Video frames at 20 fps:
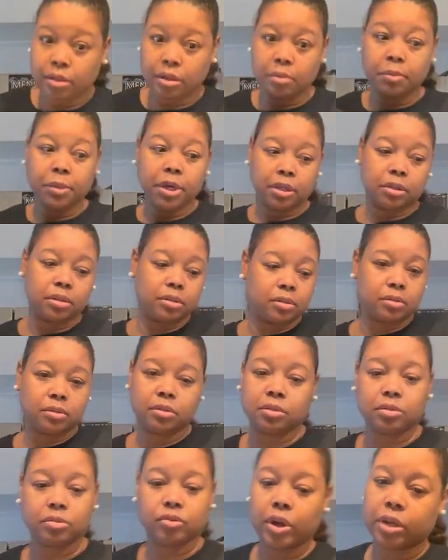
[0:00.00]
I'm gonna have to
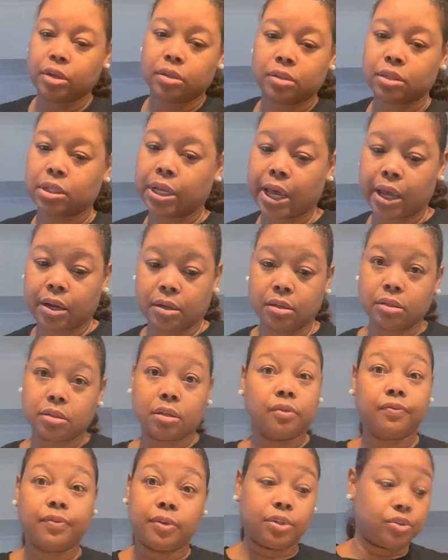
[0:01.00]
try to slide this
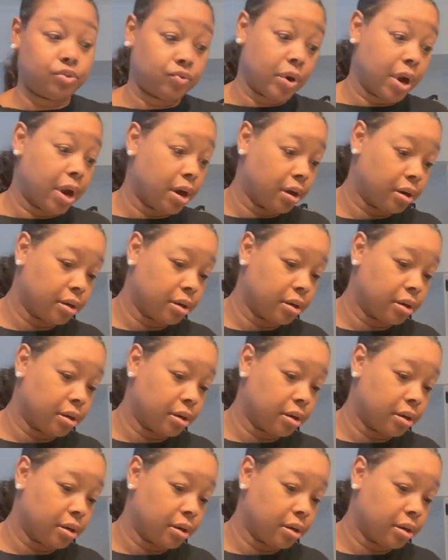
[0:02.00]
stuff in the dryer